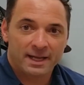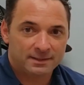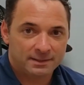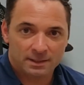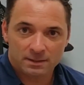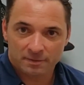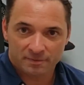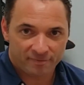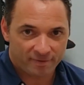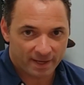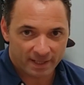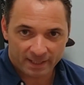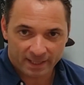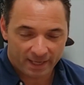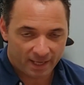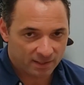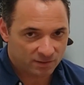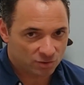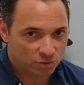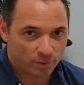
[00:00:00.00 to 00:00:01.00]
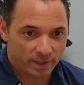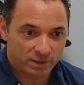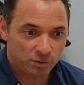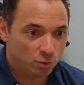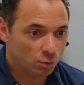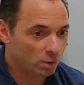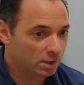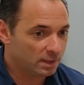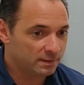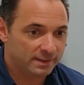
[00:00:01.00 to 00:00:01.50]
I did to fight cancer, I
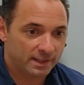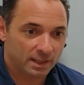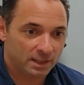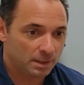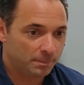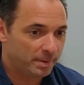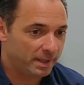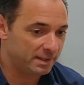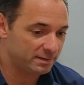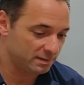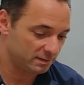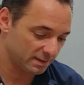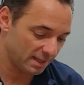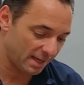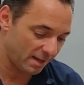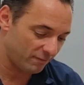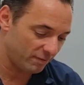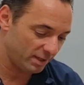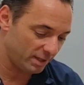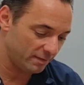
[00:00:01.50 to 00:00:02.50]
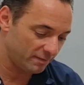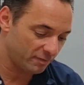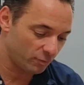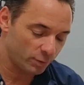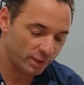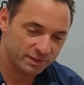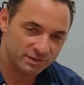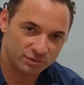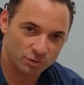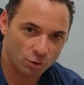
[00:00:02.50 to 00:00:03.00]
do on a daily basis. I have an
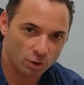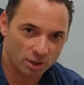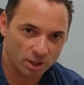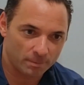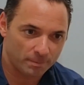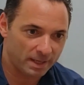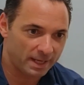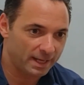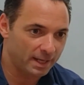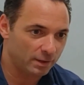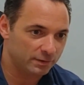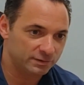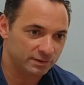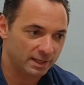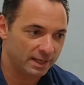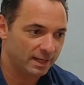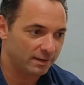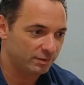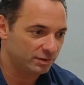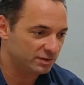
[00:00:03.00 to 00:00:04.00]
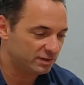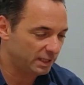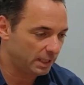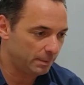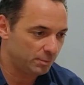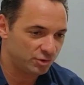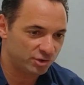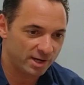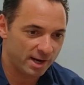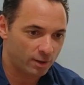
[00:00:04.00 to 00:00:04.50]
infrared sauna at my house. I have a steam
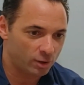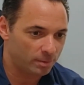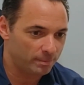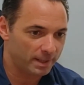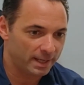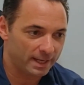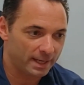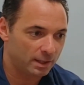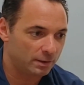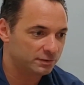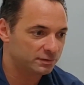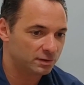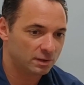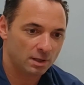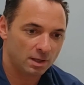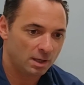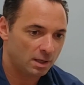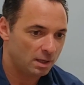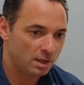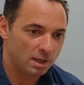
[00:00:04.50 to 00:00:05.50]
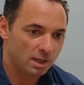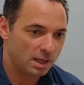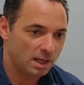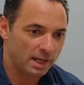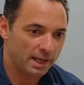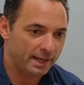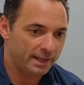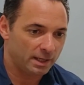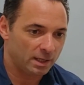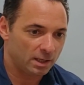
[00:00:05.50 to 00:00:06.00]
shower in my house.
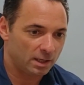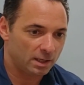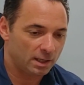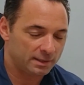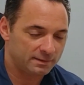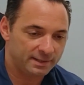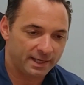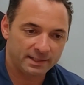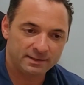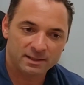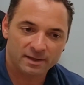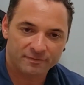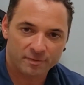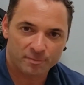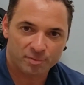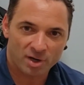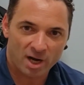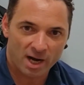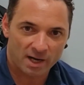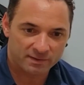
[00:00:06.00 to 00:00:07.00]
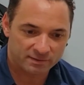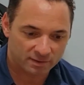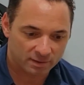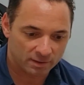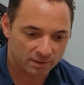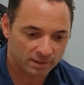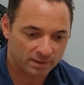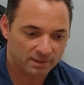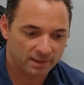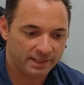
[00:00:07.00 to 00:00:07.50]
I take different products
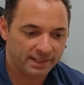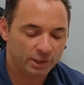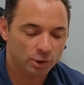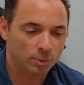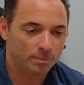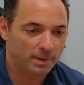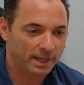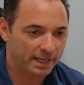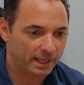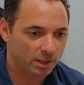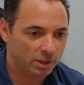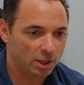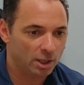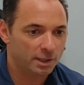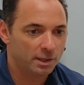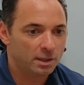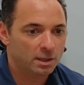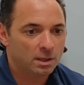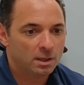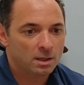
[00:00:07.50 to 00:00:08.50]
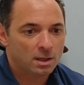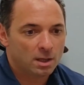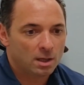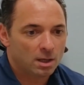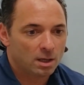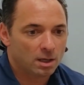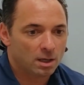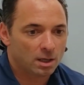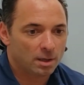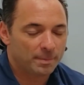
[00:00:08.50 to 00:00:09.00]
to heal my gut.
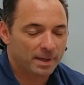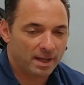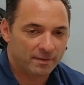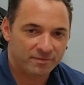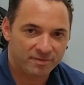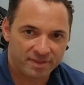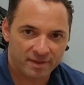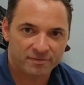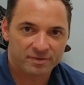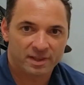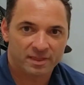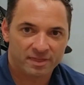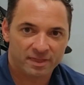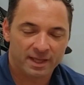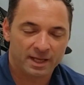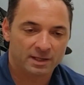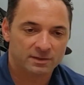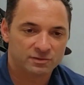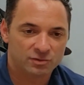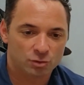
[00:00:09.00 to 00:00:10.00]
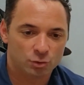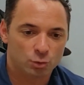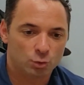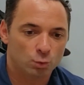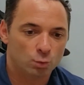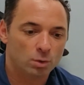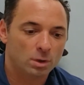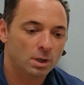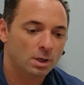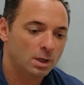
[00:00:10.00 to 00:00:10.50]
I have different things
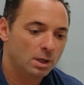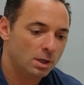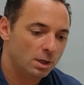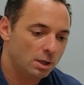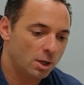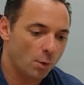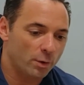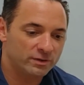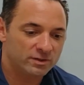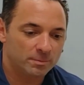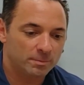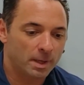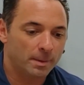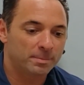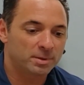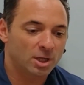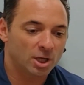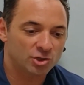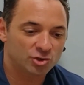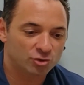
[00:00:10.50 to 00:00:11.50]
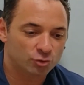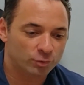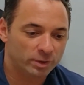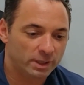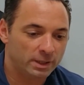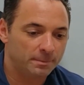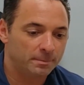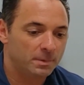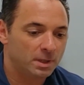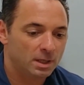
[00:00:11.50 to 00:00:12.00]
to go into my
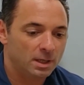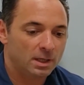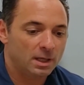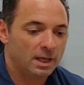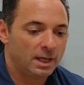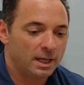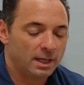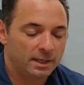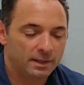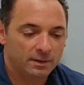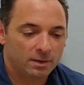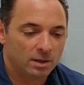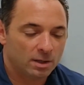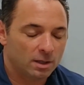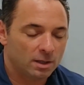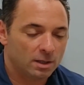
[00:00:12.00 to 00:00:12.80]
bloodstream and